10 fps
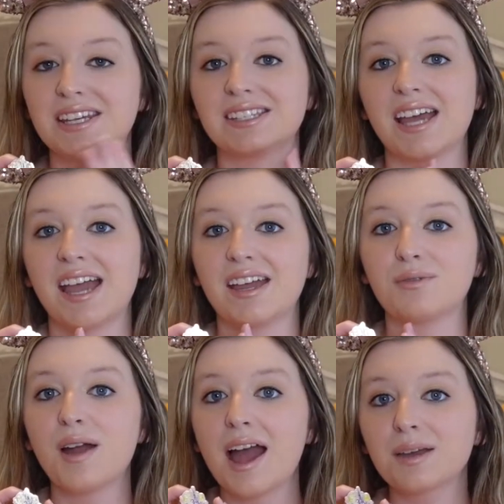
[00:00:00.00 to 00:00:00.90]
is a
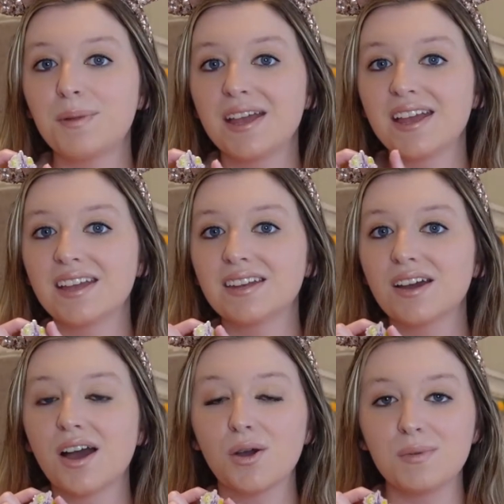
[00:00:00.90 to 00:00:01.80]
rack pin,
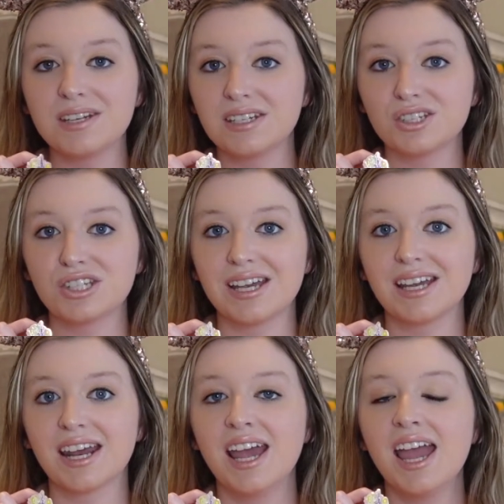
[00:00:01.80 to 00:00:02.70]
open
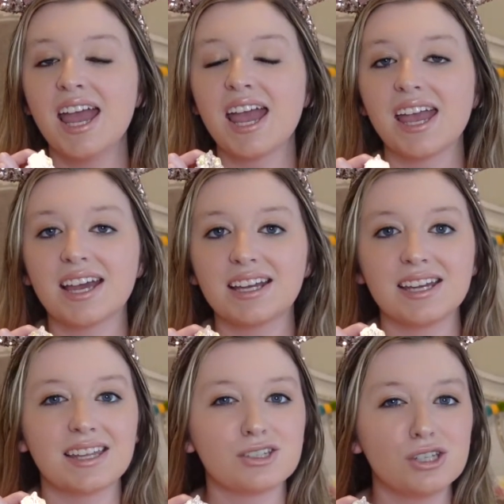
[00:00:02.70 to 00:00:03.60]
edition, and
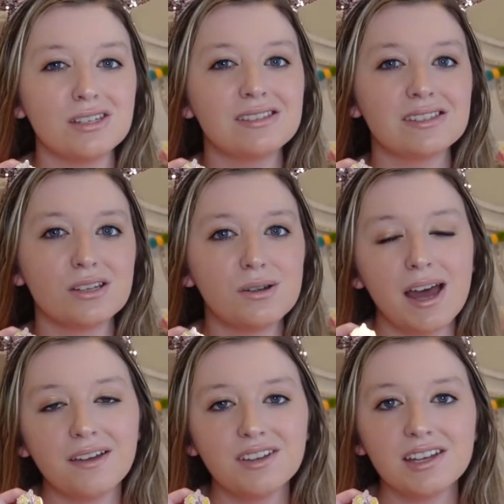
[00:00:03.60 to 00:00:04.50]
they should still
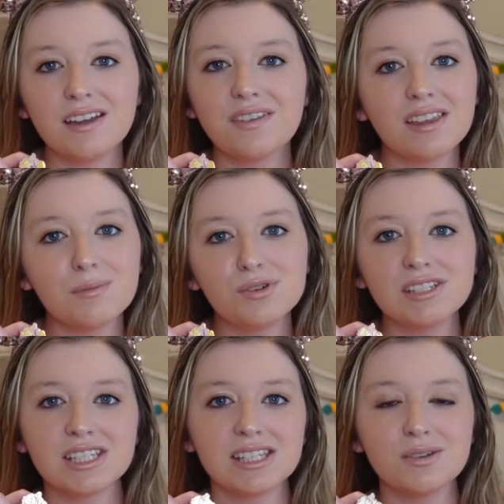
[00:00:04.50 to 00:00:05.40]
have it available
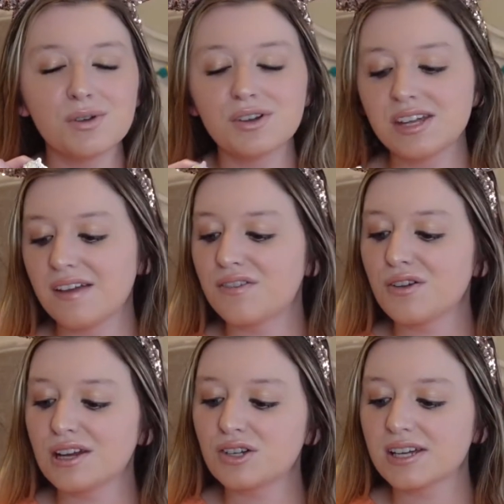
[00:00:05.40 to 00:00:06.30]
at Disney World if you're
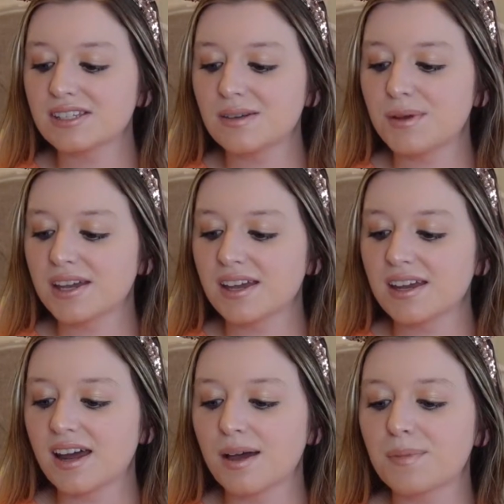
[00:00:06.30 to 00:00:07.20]
interested in picking
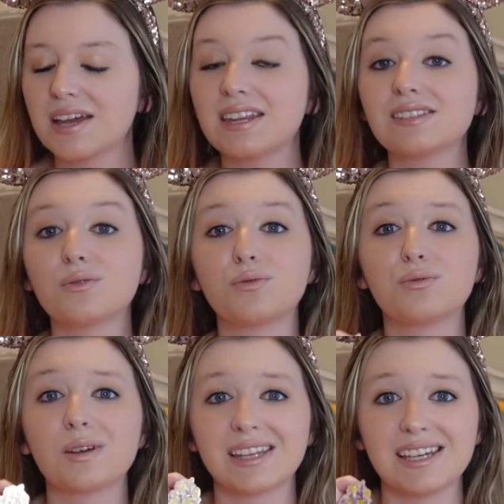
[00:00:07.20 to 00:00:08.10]
it up. It is
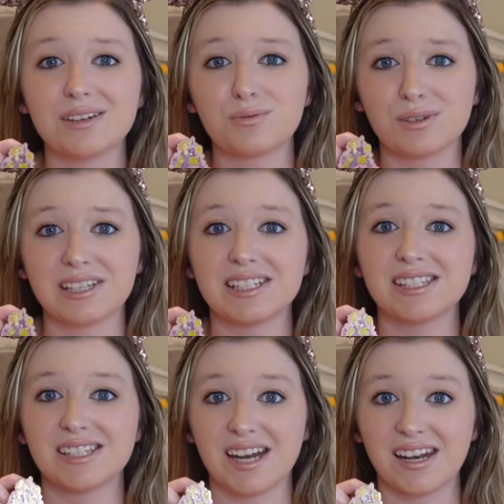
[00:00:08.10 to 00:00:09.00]
really, really
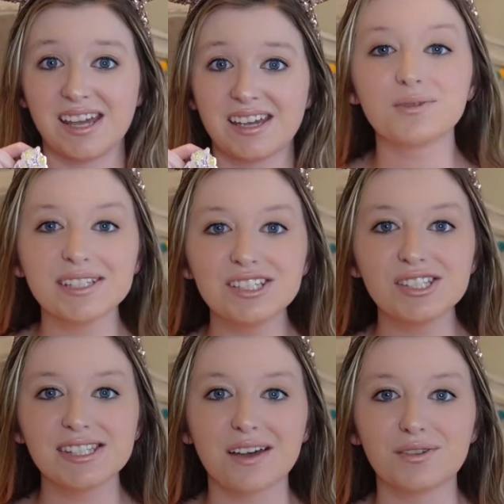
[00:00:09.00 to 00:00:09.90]
stunning. I really
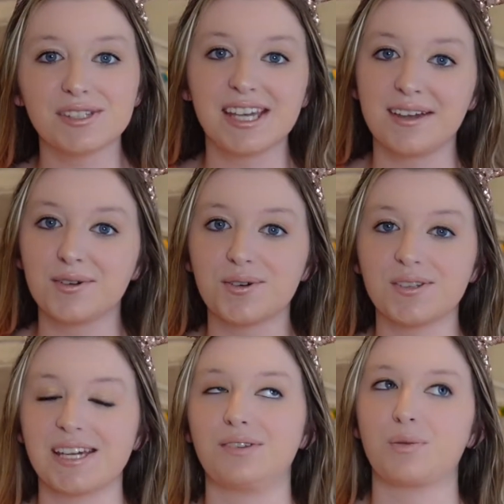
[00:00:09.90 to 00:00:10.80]
just love Tangled
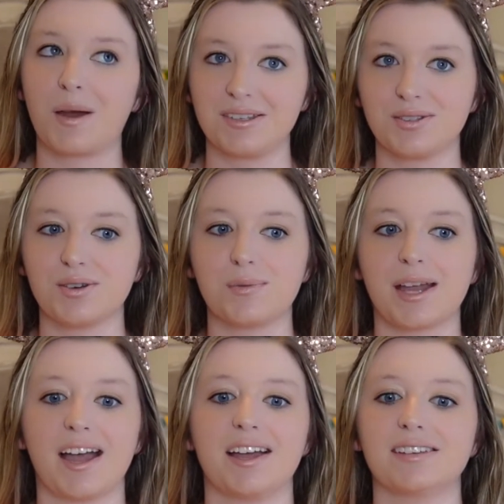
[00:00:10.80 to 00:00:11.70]
and Rapunzel
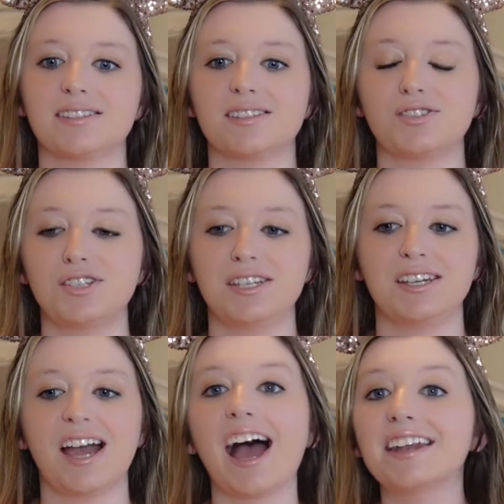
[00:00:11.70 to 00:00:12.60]
because she
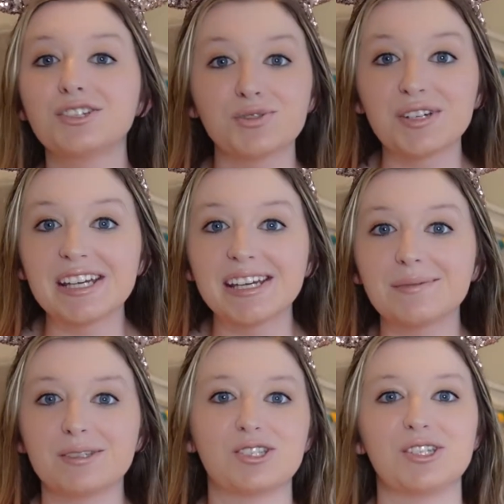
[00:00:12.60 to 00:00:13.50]
had a dream
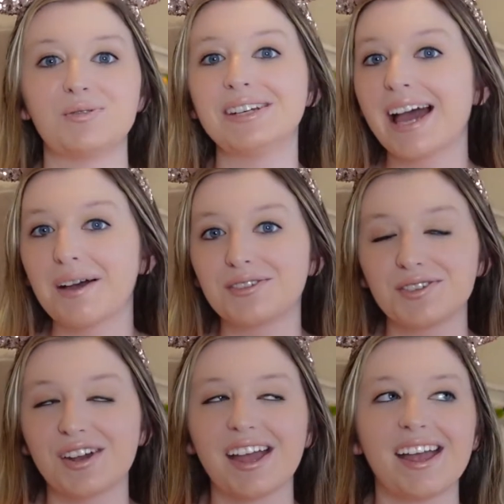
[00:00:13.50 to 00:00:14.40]
and she went after it,